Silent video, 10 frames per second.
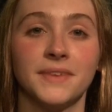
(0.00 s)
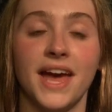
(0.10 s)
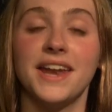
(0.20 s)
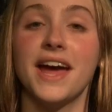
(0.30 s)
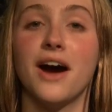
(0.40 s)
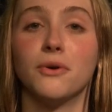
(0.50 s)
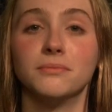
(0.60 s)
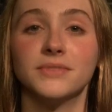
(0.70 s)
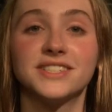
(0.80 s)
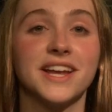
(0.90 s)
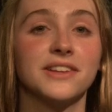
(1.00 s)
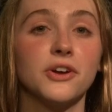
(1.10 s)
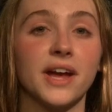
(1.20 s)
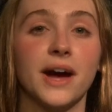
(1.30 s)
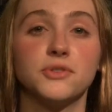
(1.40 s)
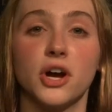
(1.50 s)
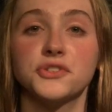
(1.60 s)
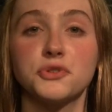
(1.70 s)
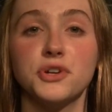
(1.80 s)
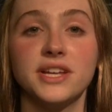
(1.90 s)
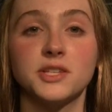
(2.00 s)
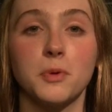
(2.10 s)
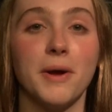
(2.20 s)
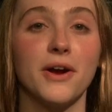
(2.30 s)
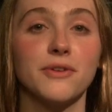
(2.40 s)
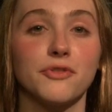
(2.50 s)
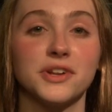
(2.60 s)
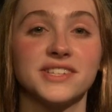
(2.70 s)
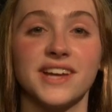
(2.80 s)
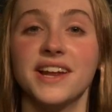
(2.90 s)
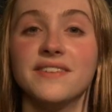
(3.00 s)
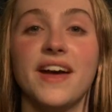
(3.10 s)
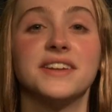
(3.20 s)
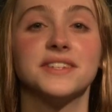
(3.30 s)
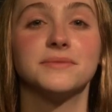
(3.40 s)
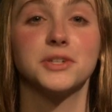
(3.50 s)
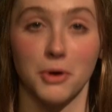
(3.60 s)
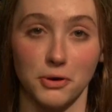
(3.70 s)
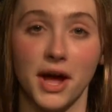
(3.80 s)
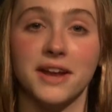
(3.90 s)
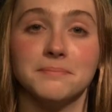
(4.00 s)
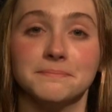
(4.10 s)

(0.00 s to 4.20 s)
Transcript: And now, let's take a look at how Johns Creek is preparing for an exciting event tomorrow night.